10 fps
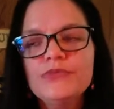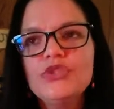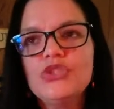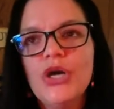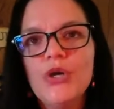
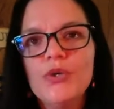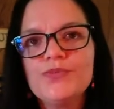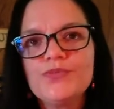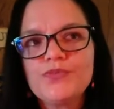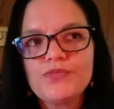
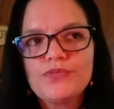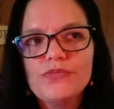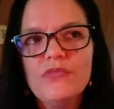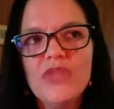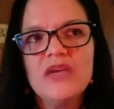So
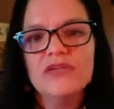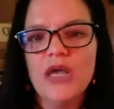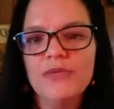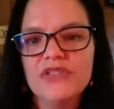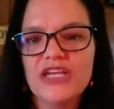it was
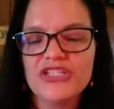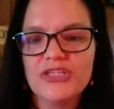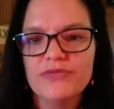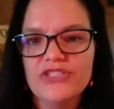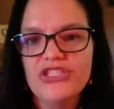almost like
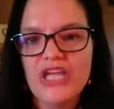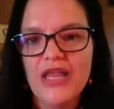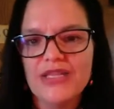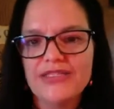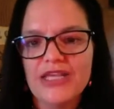she was
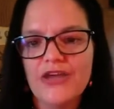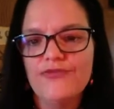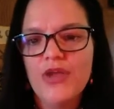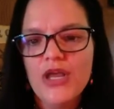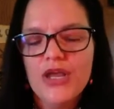jealous of